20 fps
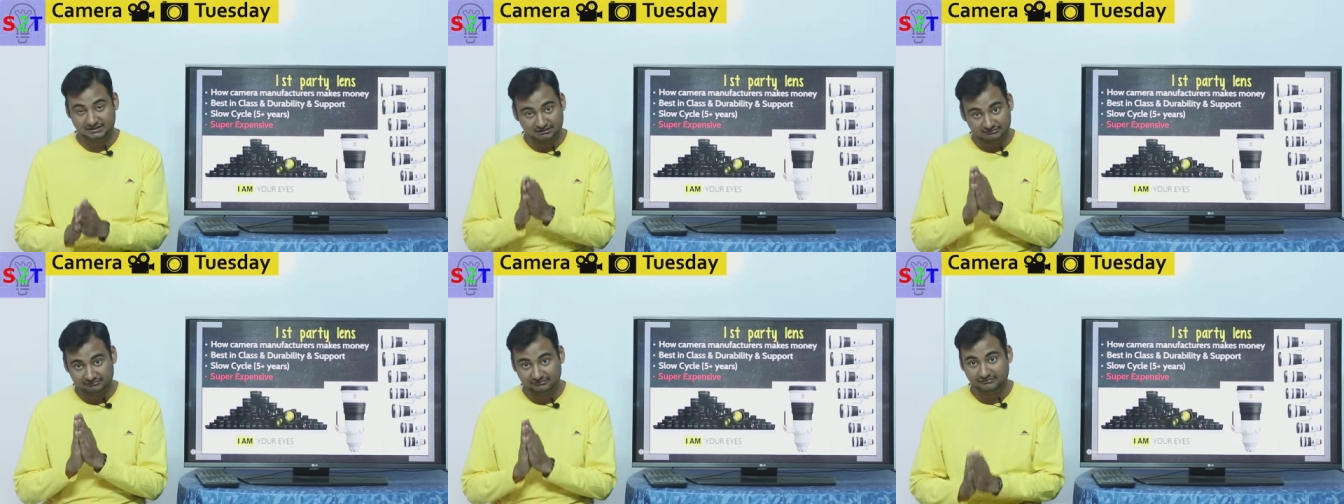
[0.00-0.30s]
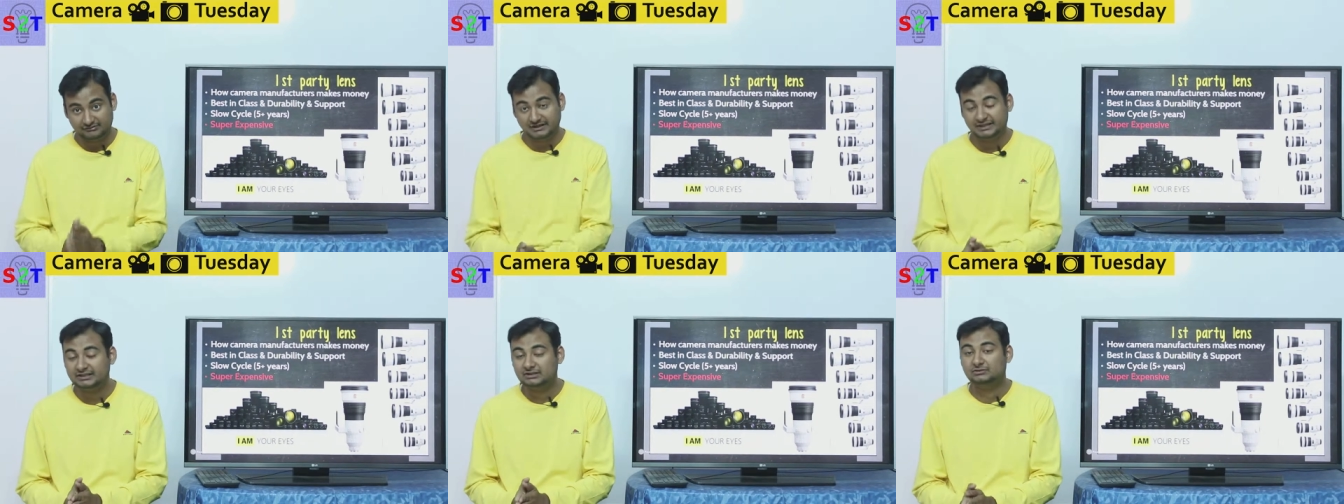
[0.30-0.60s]
They are
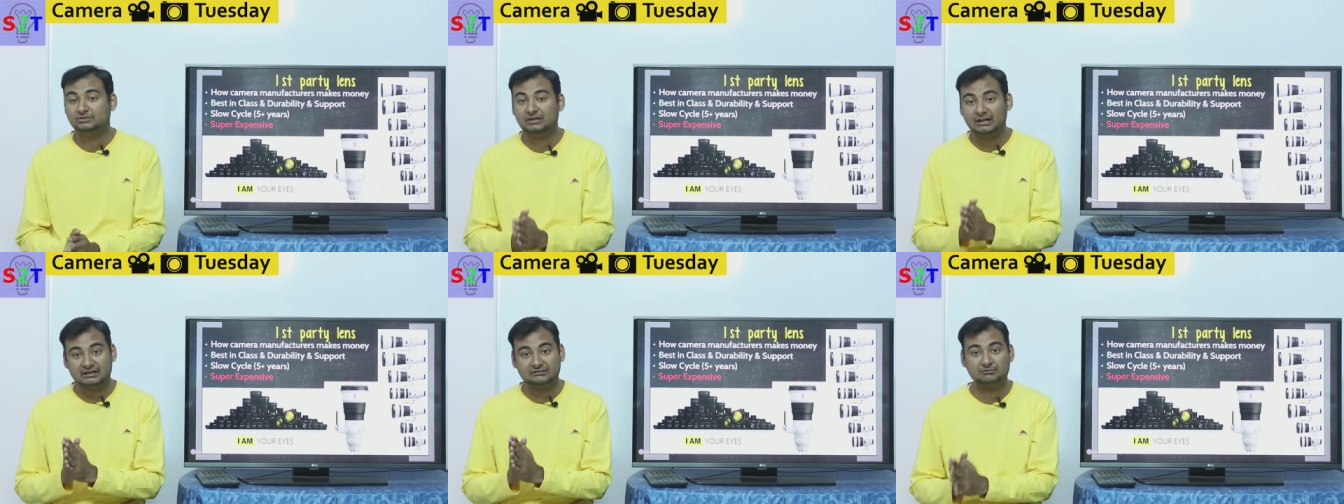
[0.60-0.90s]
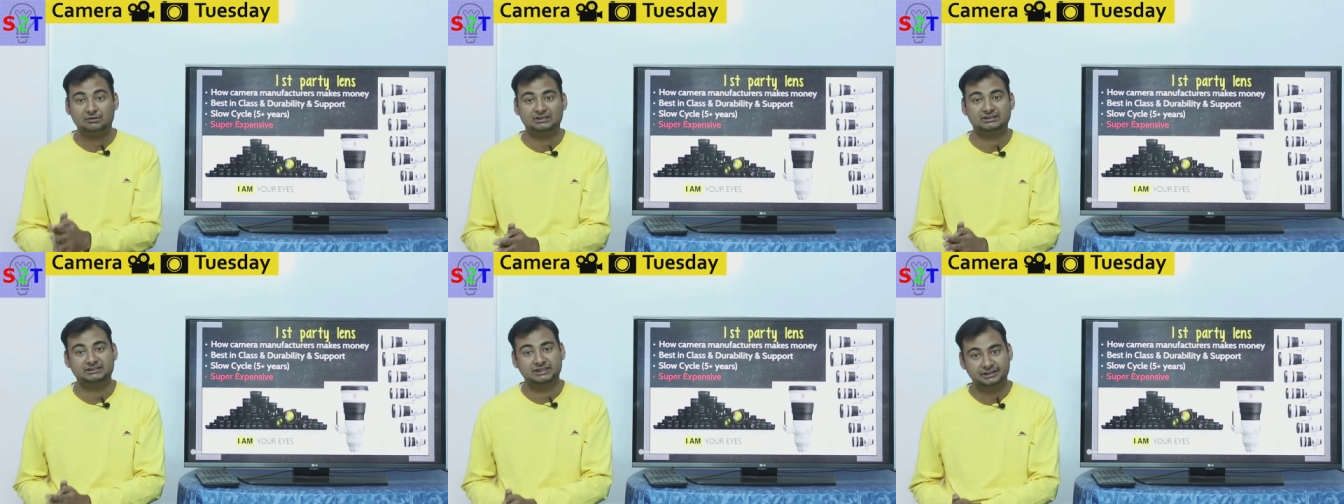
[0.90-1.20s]
very good at
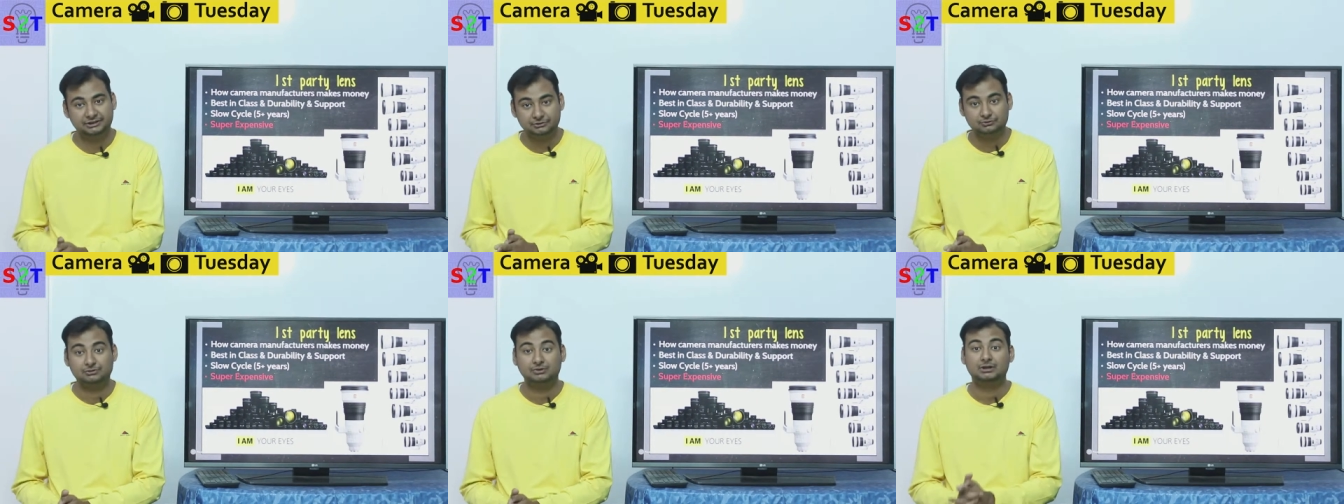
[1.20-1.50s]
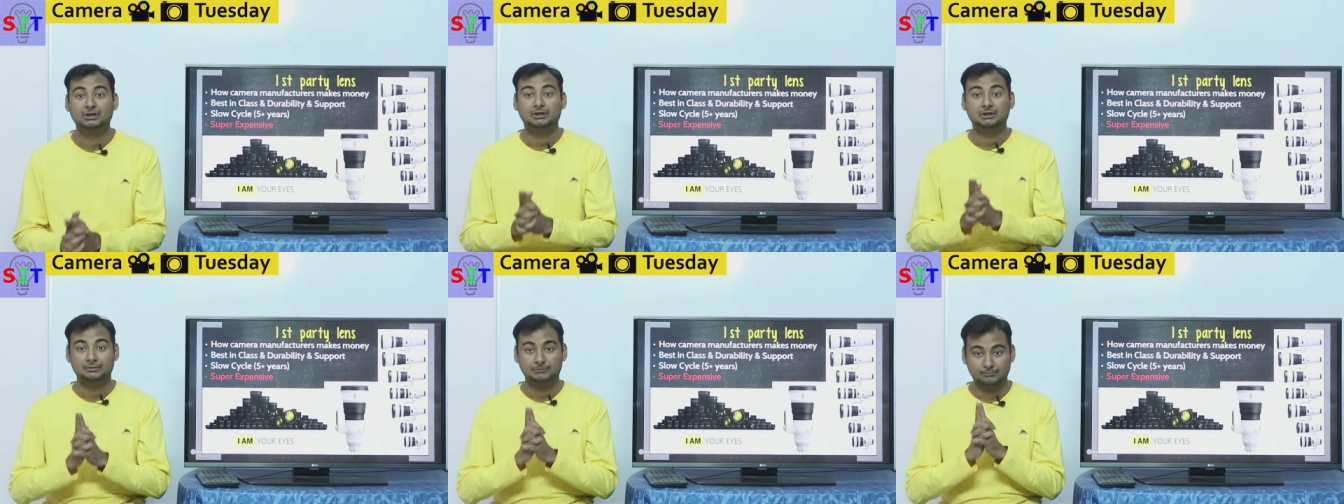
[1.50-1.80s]
what they do,
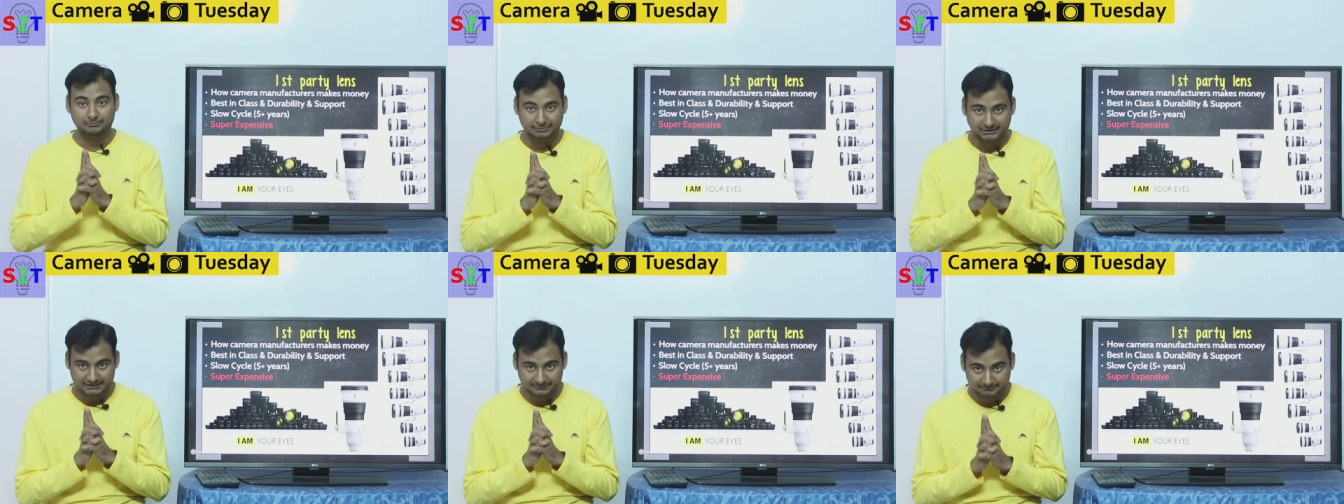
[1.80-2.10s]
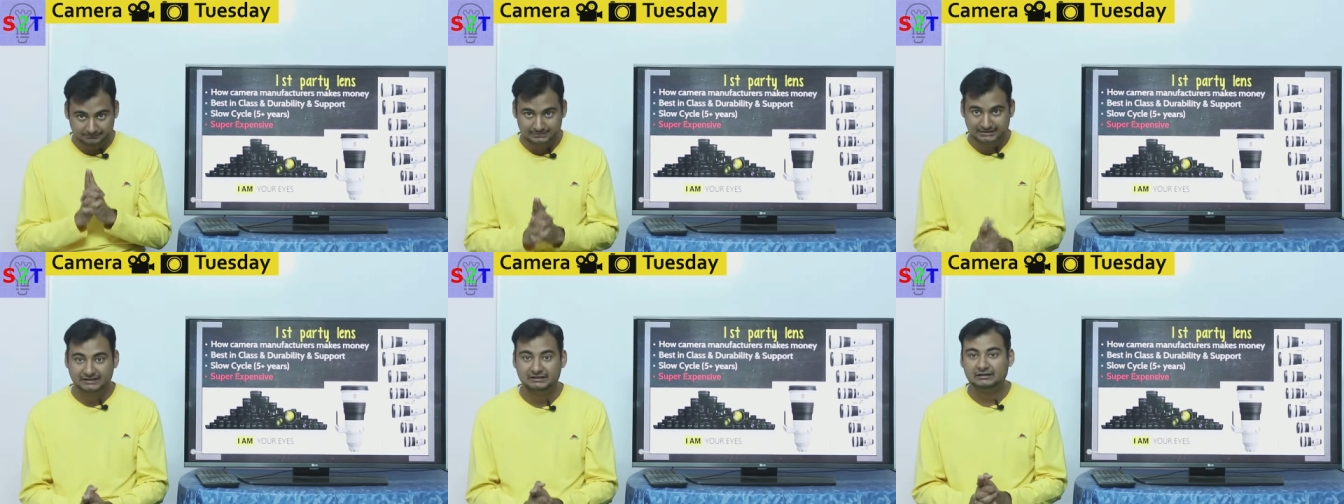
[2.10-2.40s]

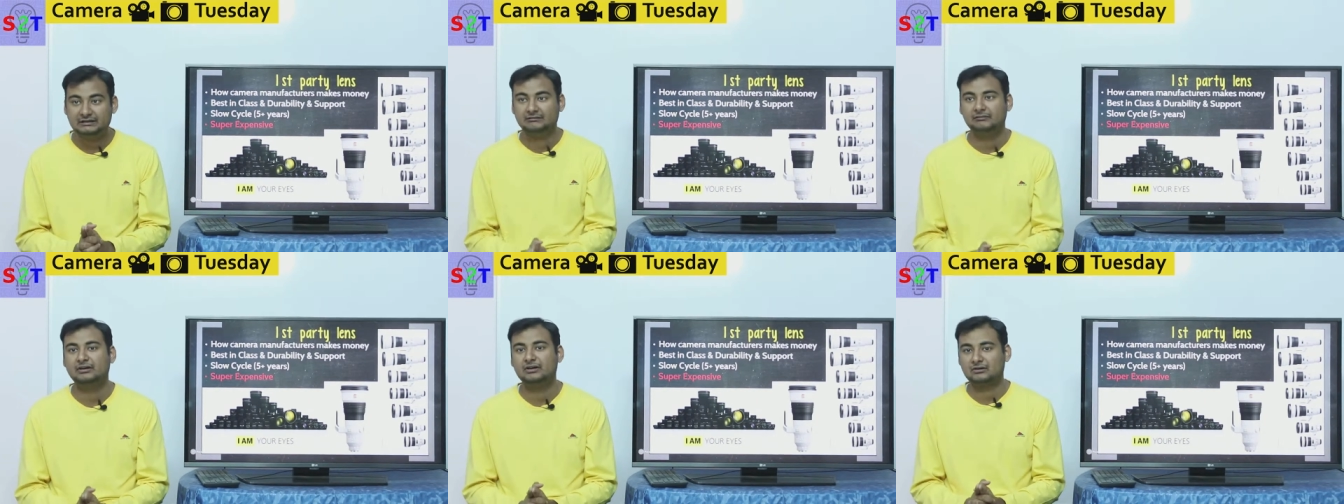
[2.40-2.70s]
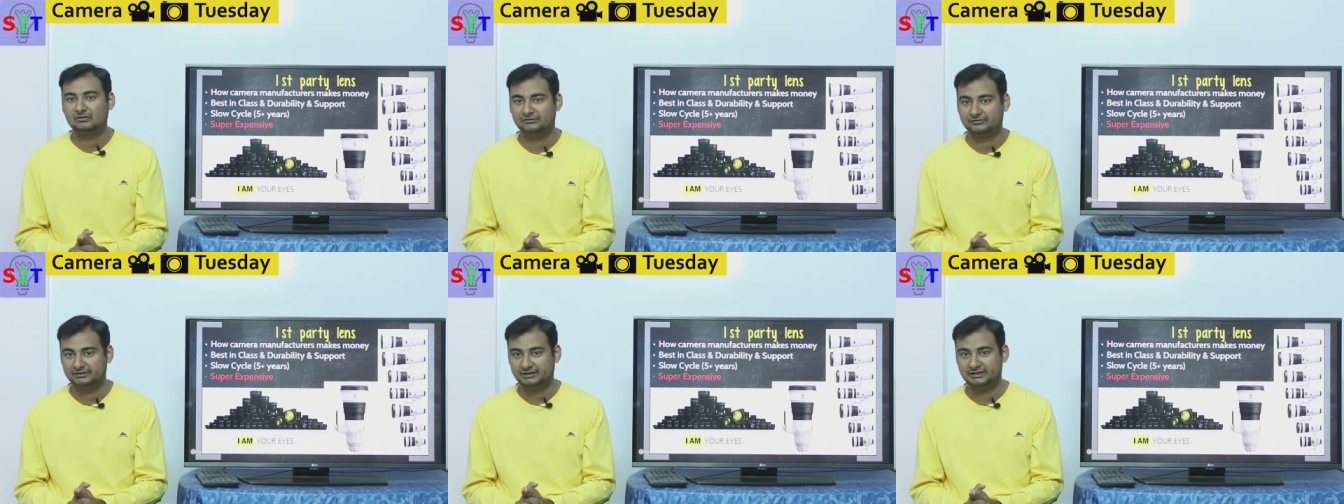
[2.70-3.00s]
but be
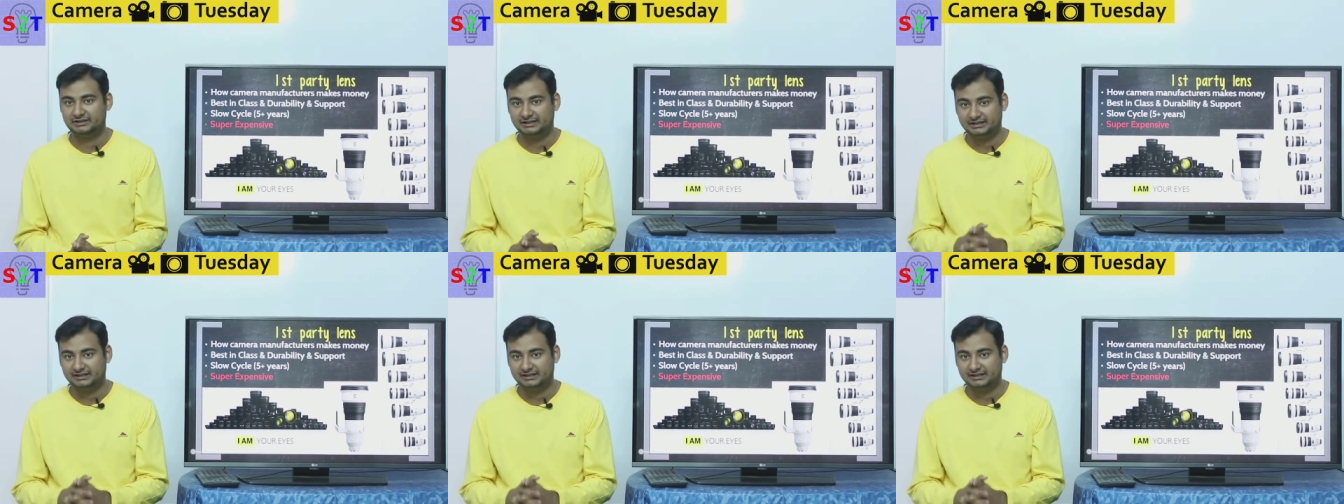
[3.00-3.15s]
aware of it.